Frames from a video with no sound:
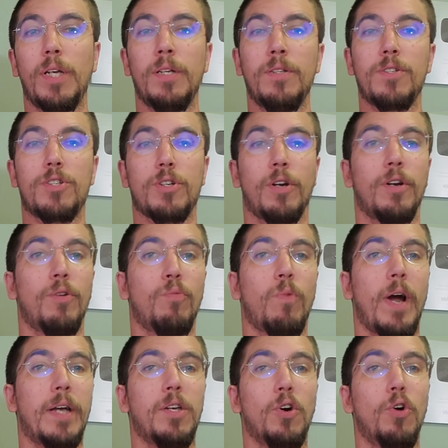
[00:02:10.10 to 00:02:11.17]
in certain
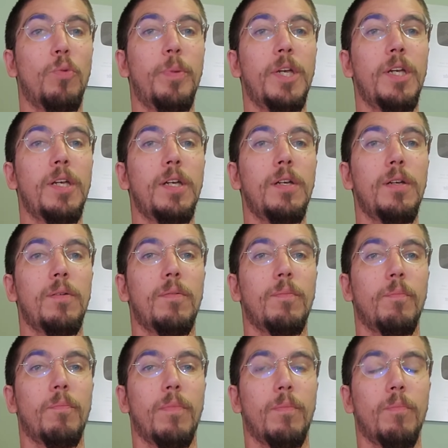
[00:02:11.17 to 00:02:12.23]
Ryobi
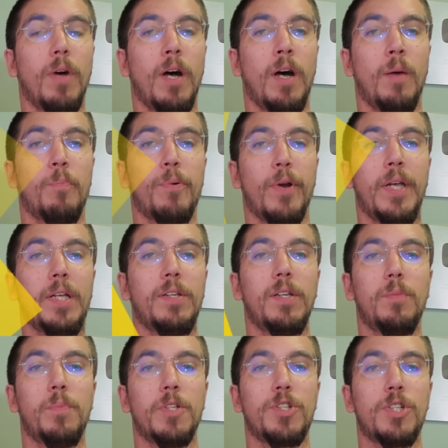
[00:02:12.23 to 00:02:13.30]

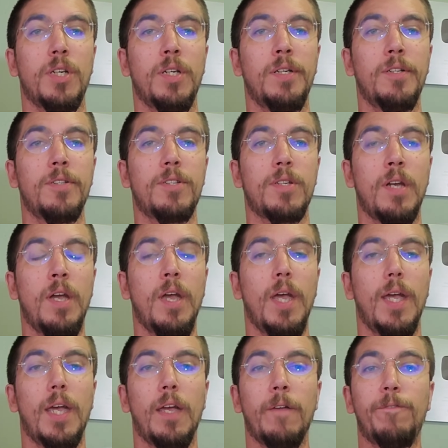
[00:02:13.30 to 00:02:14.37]
branded machines.
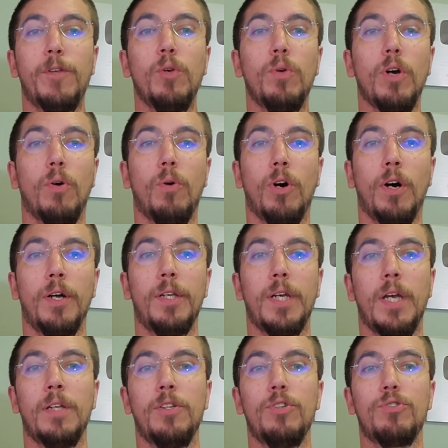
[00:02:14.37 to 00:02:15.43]
If you go on
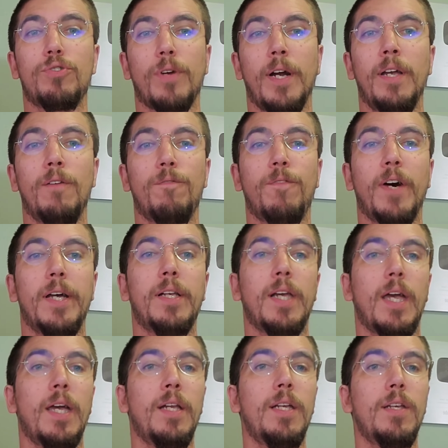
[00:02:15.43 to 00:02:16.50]
and you try and find
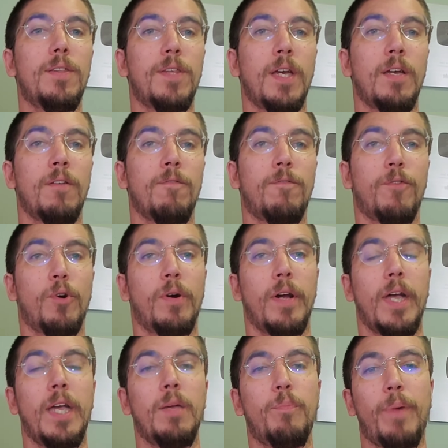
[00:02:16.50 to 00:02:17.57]
anything
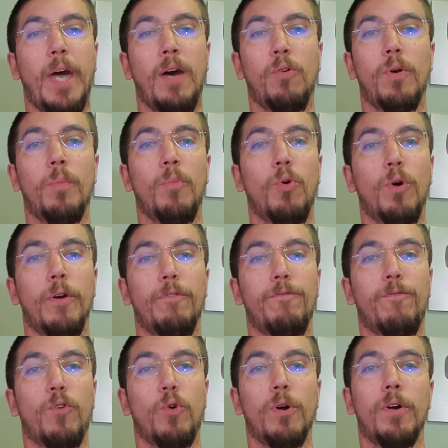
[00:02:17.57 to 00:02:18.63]
for a Power Moor
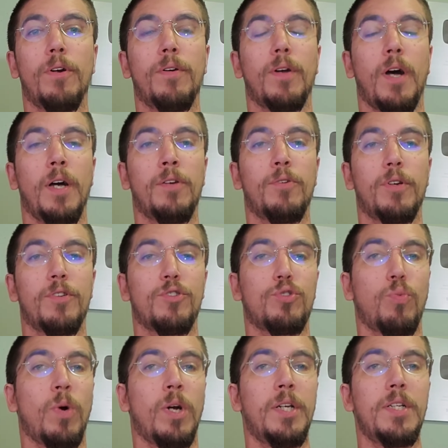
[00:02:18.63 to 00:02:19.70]

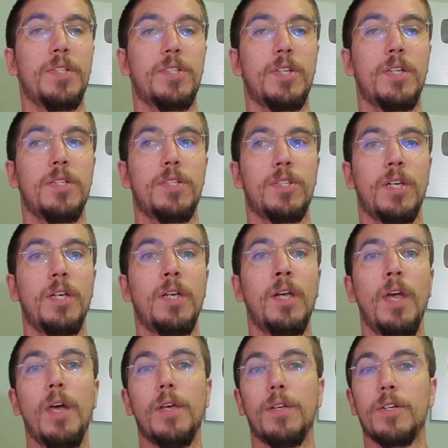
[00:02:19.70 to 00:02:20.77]
420cc,
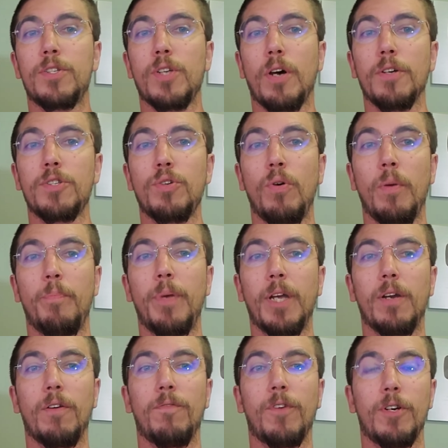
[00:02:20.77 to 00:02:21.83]
there's also a
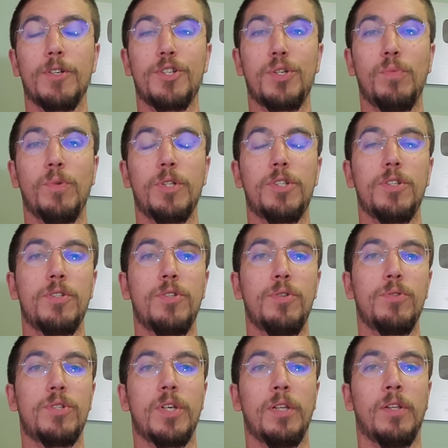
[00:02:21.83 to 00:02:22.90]
bigger version which is
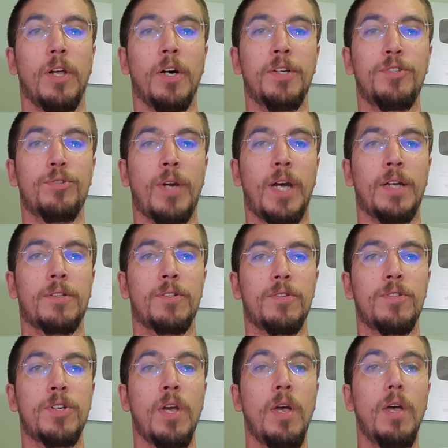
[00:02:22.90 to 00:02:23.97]
used in lawn
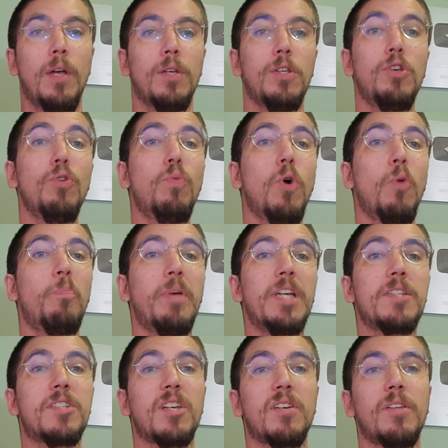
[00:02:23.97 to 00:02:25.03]
tractors, you will
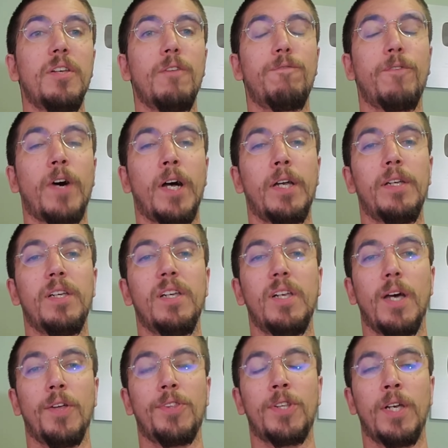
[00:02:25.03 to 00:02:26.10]
basically find
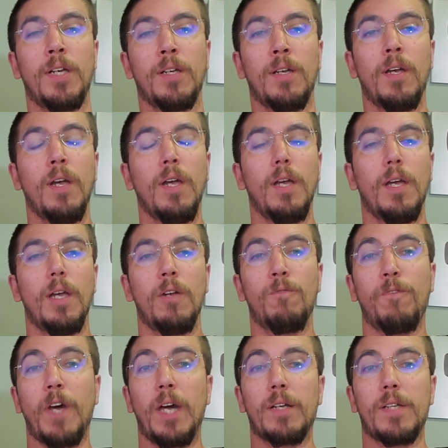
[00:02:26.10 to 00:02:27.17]
nothing.
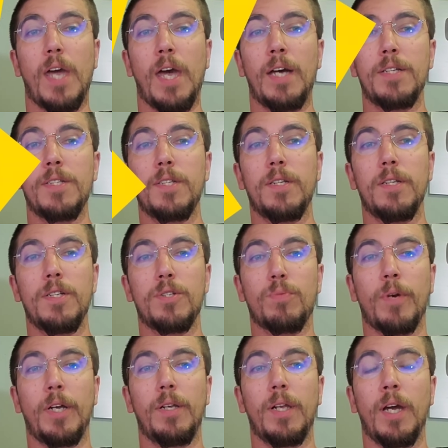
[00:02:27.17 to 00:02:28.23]
In fact, as it is
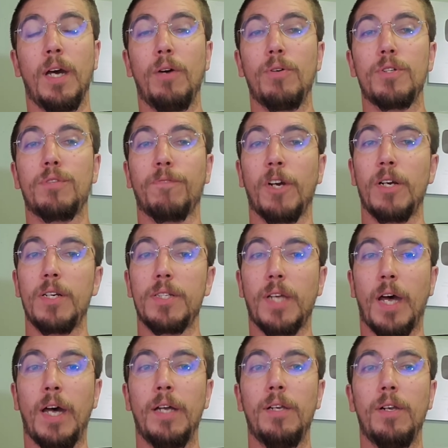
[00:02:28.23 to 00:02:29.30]
right now, as far as
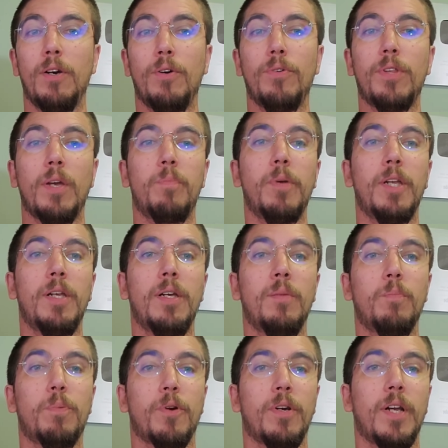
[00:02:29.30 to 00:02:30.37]
I know, they've been
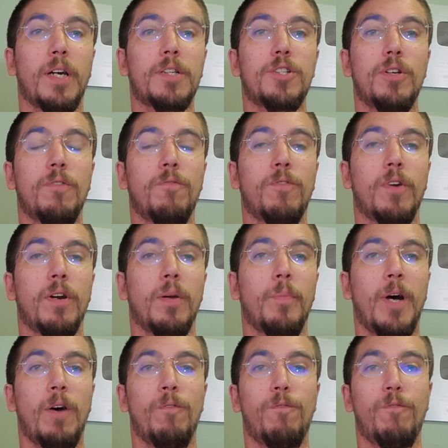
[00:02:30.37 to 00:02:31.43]
in production for
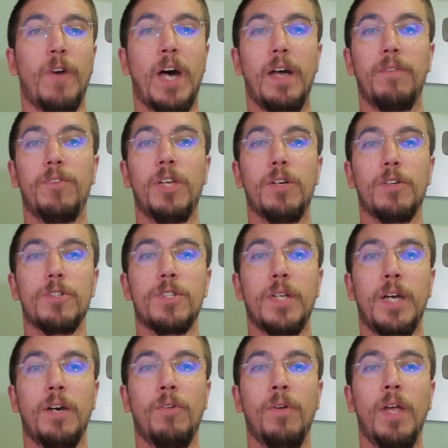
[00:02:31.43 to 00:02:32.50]
about 5 years
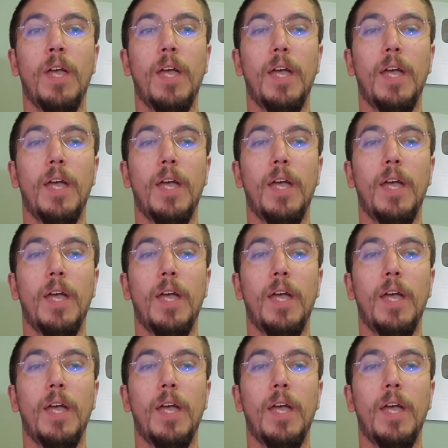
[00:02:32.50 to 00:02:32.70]
now,